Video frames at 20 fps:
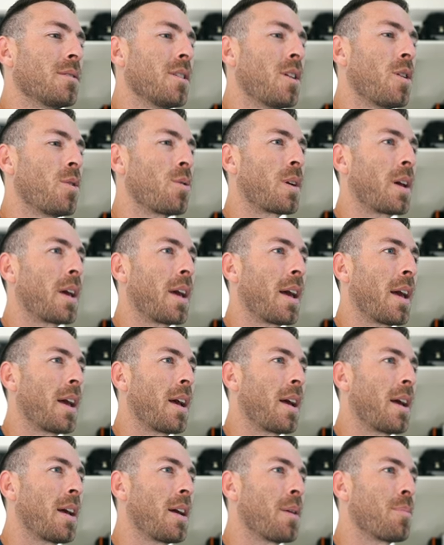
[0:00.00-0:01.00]

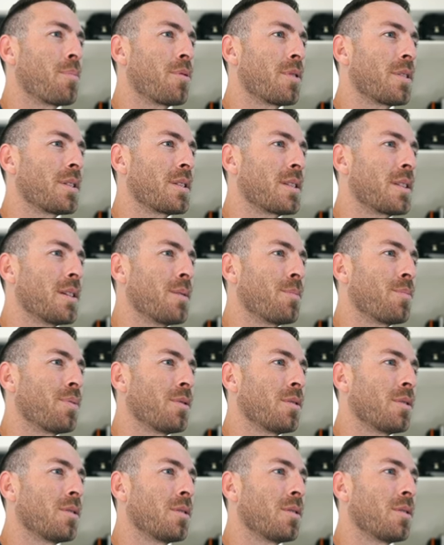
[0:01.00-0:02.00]
Okay, pretty
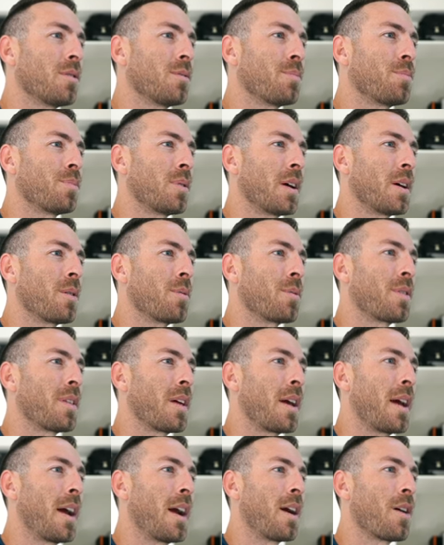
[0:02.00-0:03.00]
simple, playing with
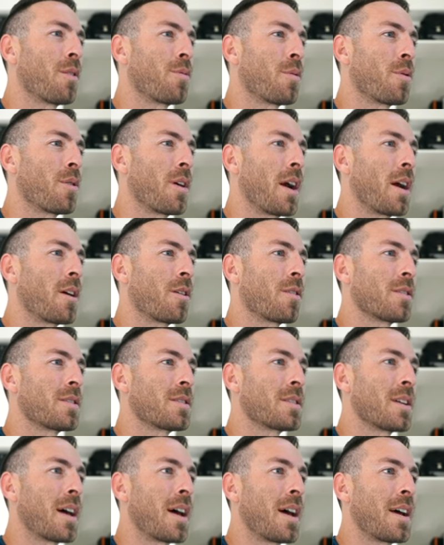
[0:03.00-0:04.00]
the hair, throw your hair to the
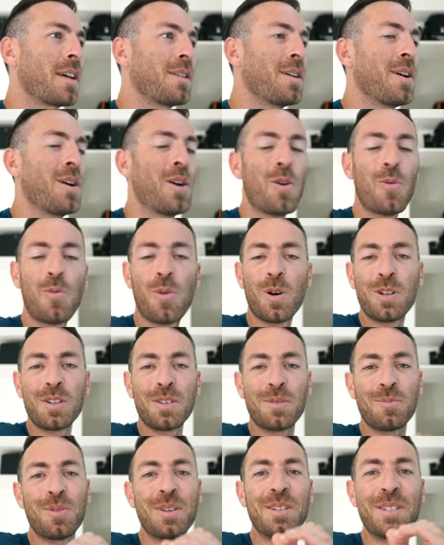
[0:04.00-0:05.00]
side.
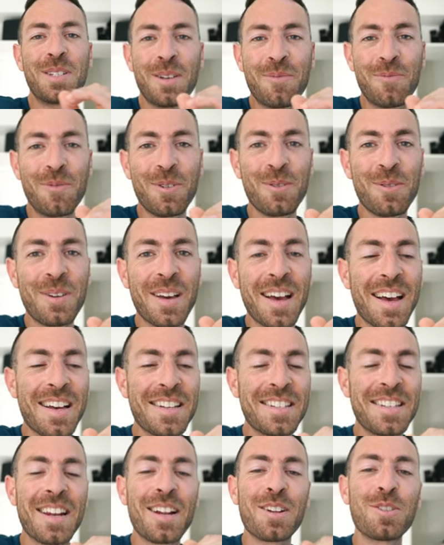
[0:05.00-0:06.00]
One tip for you
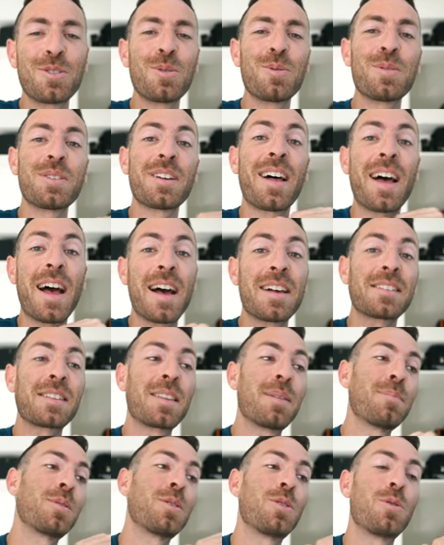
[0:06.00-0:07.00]
guys that I'll do is I'll ask
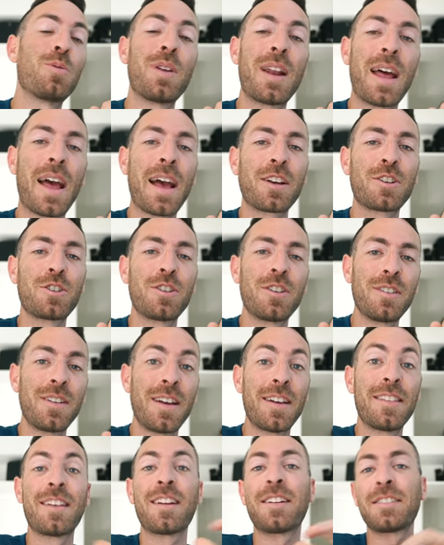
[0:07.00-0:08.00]
them to do an action
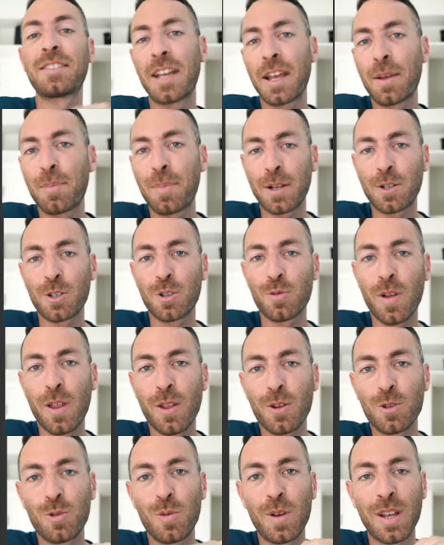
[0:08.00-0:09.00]
and then I'll take pictures while
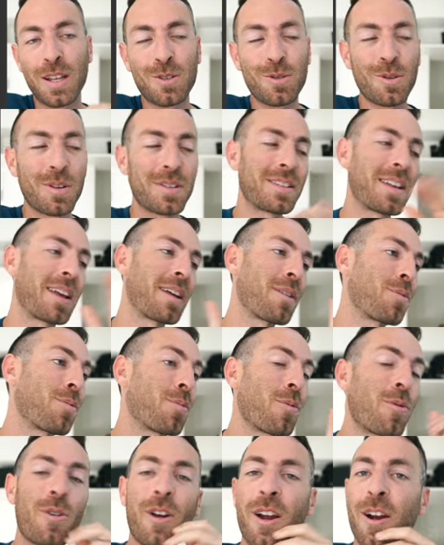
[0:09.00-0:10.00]
they're doing it. So I'll say,
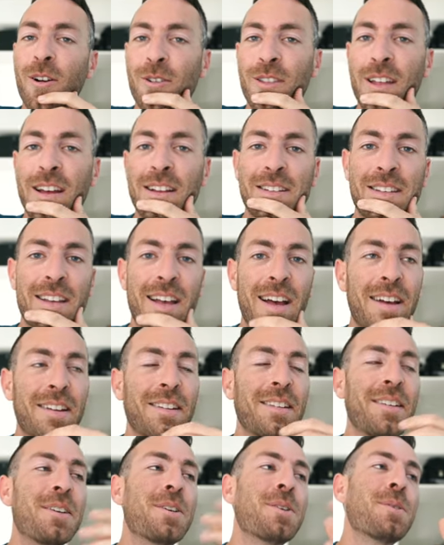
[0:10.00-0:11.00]
throw your hair to that
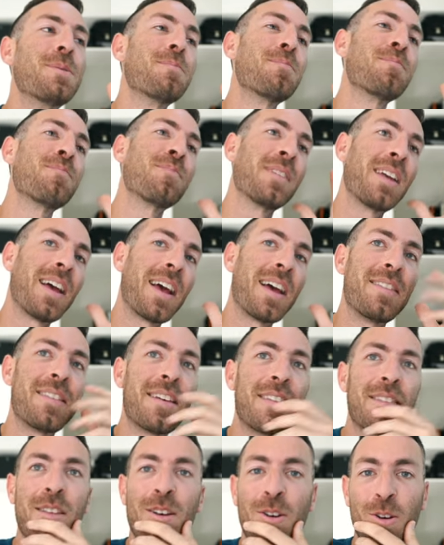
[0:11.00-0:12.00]
side, and
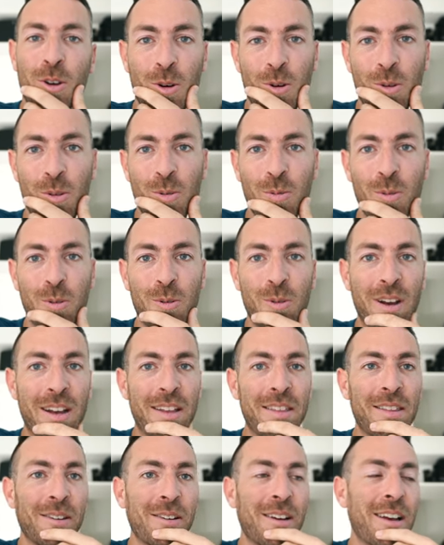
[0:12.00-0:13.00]
then they'll go through
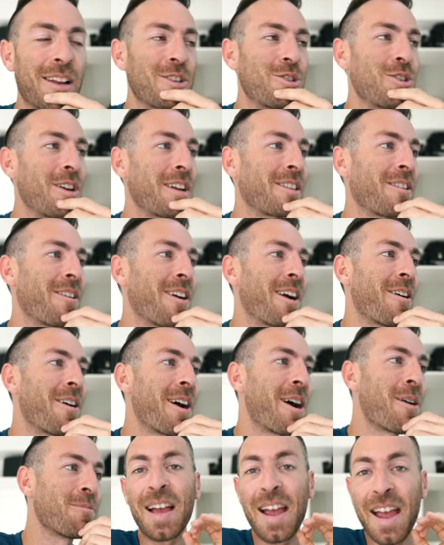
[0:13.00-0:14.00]
and they'll kind of shake their hair
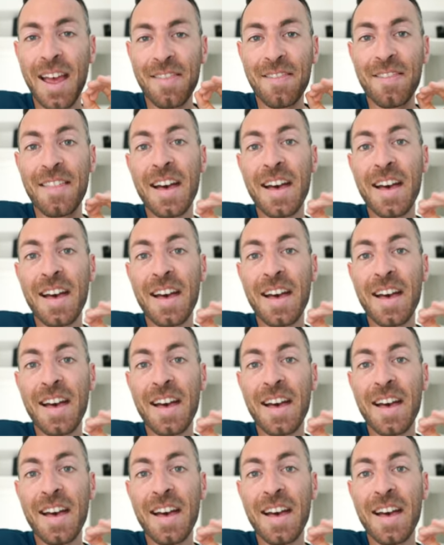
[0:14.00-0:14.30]
out. And